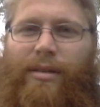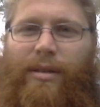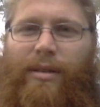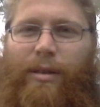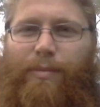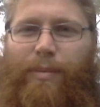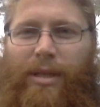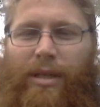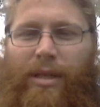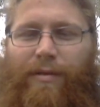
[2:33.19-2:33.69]

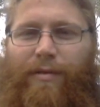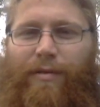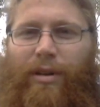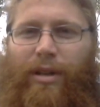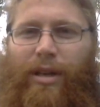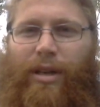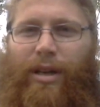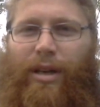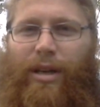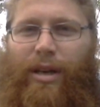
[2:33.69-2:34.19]

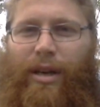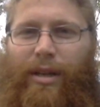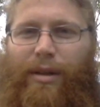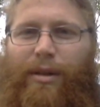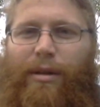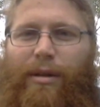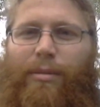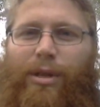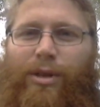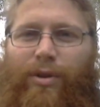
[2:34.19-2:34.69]
specifically uh,
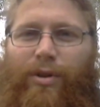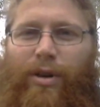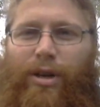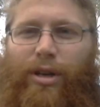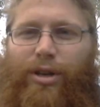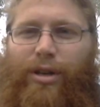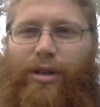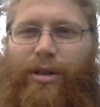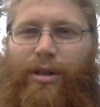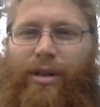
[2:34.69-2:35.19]
the
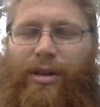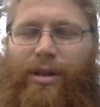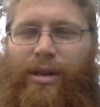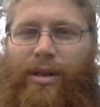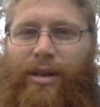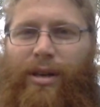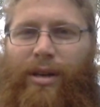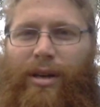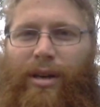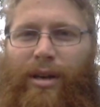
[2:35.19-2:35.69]
demonstration,
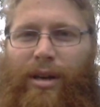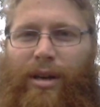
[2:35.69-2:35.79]
the,